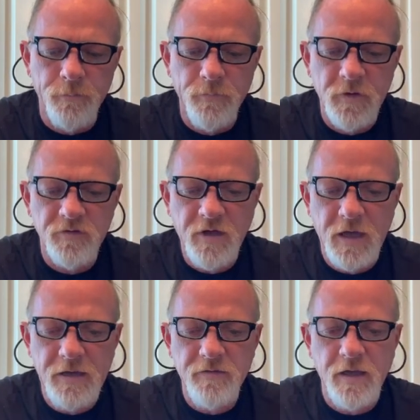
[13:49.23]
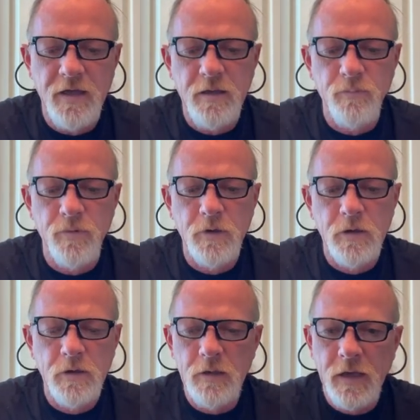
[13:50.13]
This K-tape
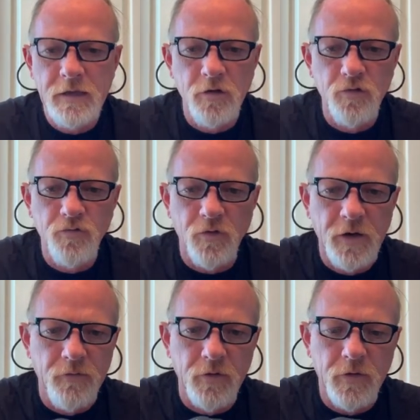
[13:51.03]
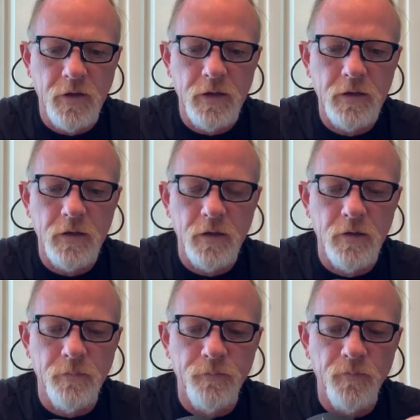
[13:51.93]
I used for
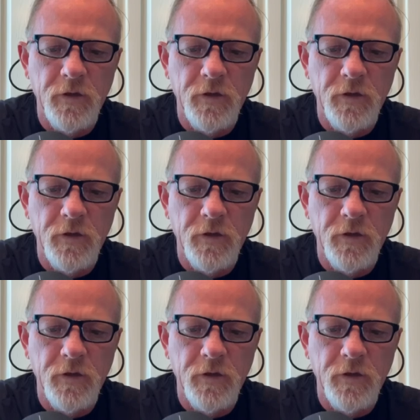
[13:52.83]
everything,